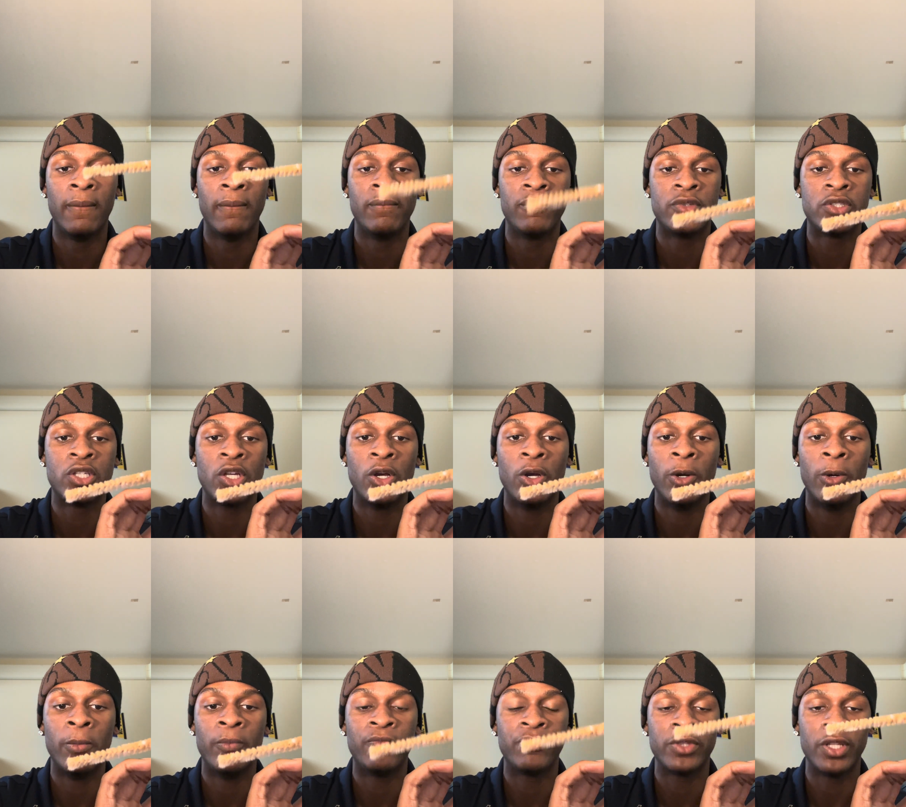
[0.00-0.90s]

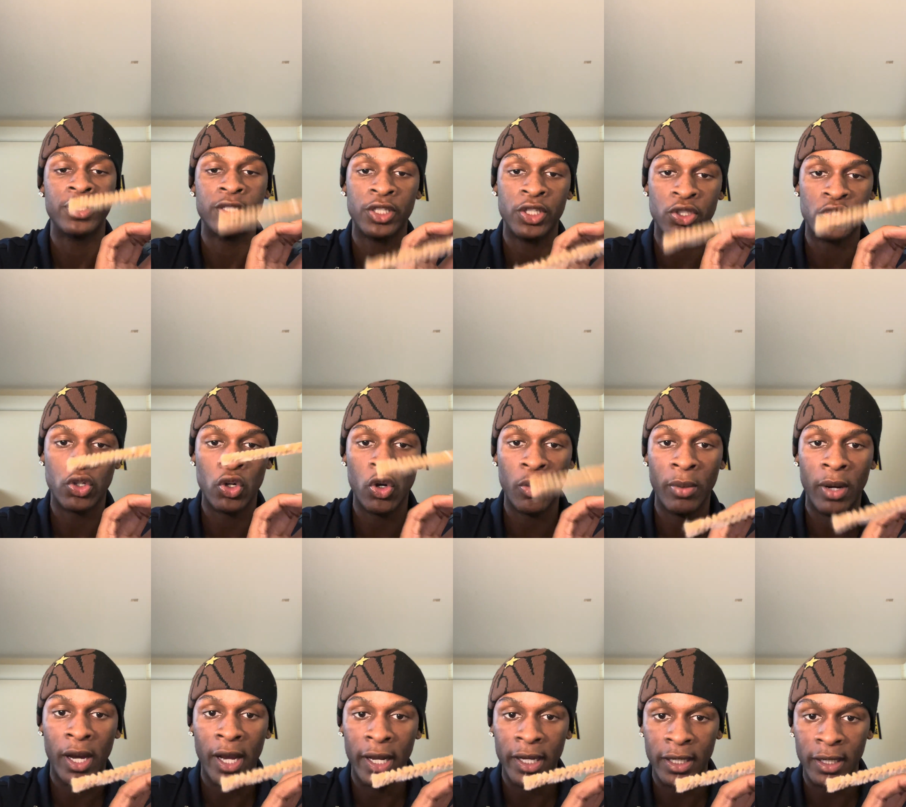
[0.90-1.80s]
So there's a control
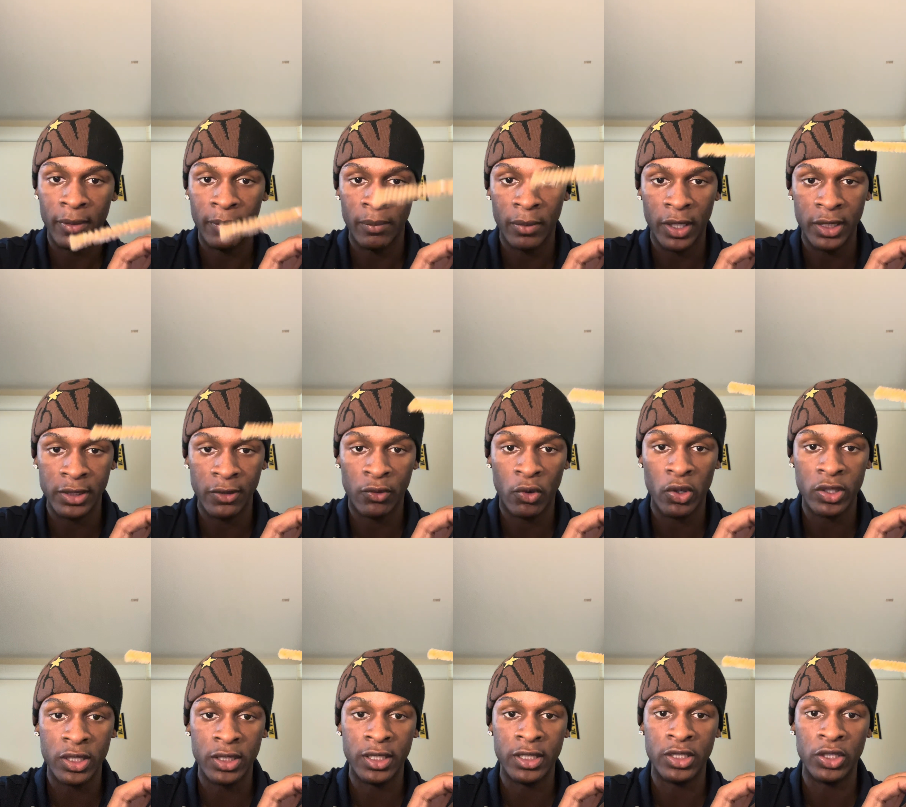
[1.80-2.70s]
behind it because, of
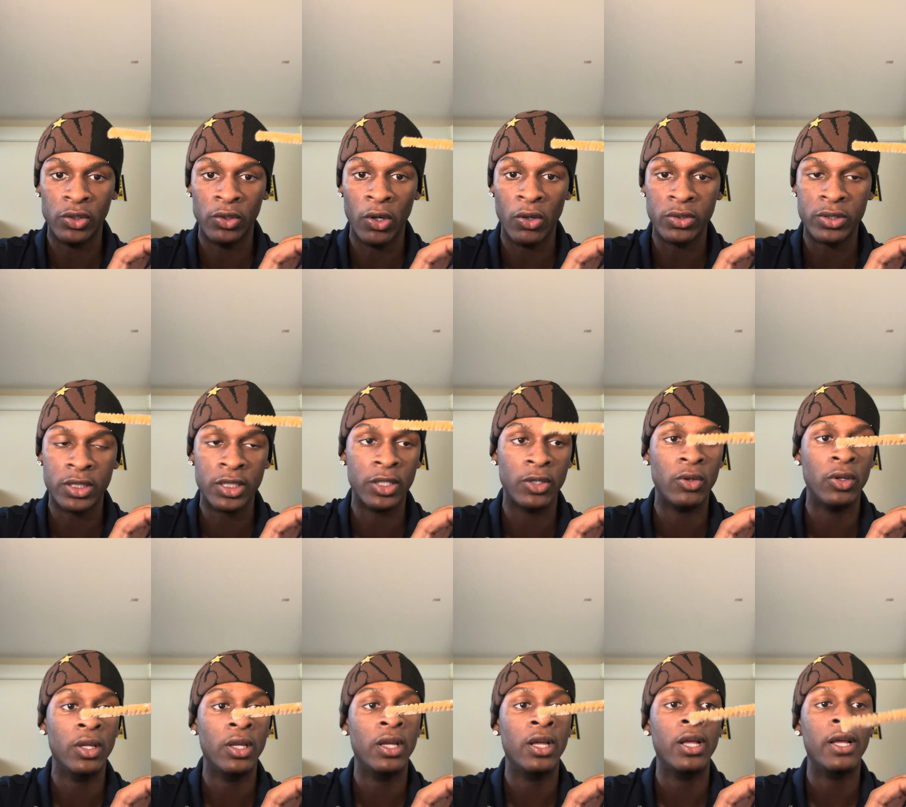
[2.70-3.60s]
course, it needs to grow still.
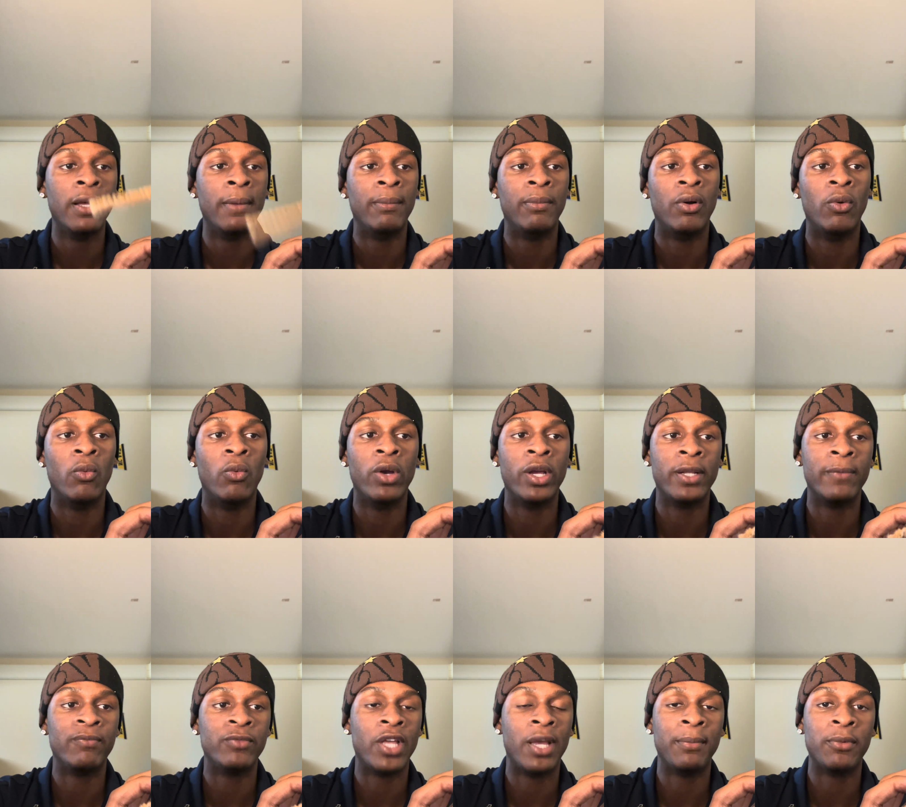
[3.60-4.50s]
But
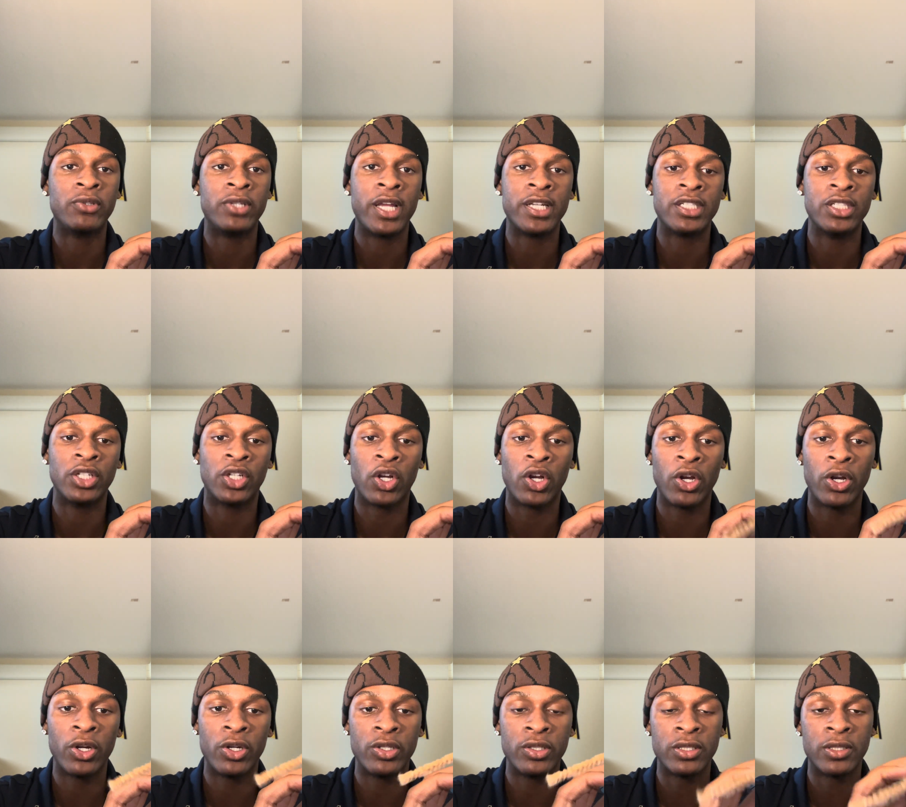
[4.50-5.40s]
when that mutation
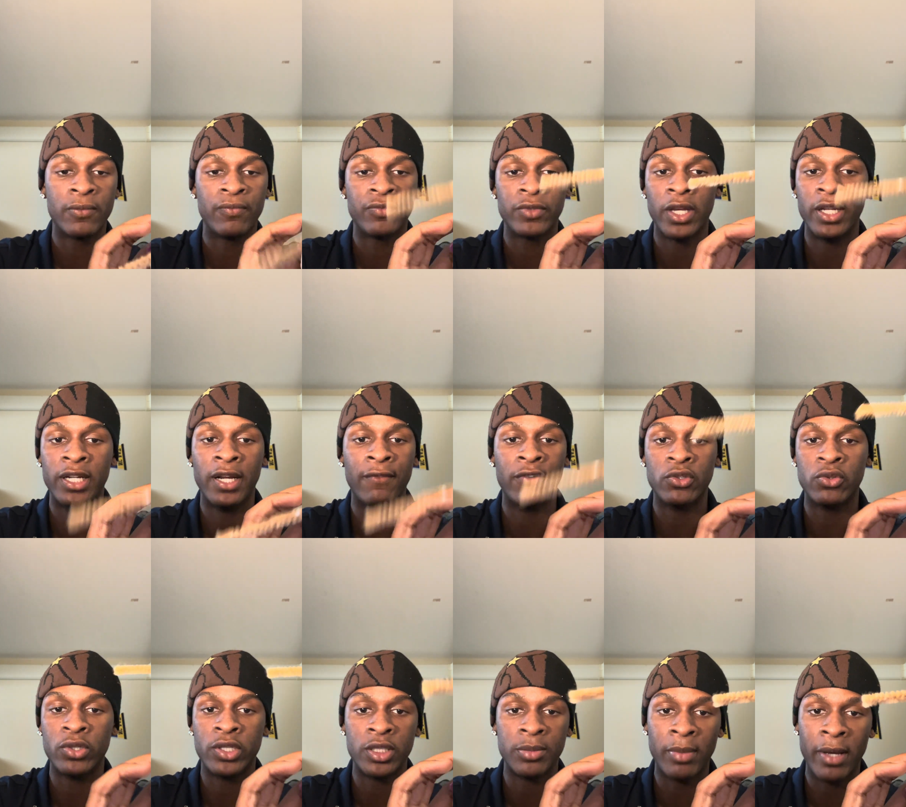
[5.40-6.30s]
occurs, it never
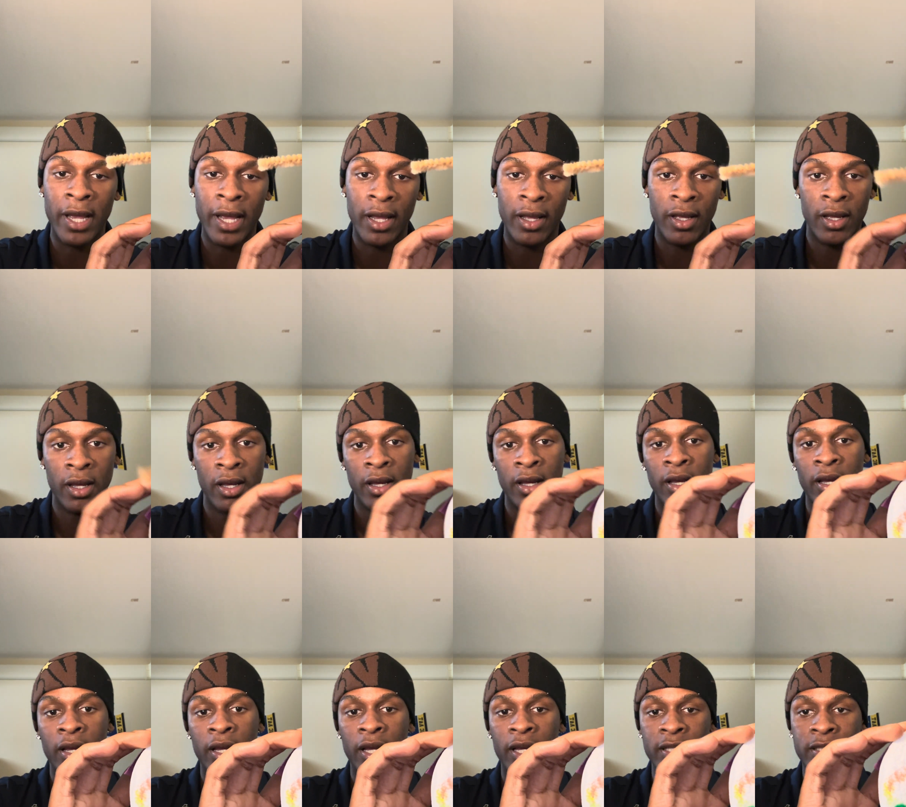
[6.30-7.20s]
switches back.
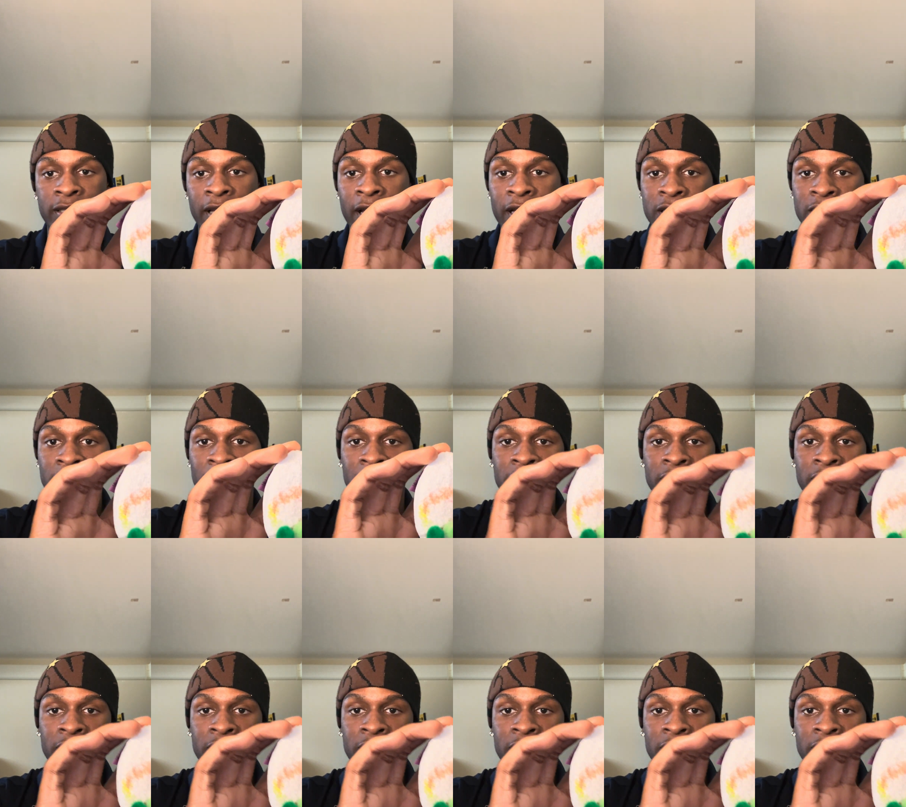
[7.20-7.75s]
It stays in that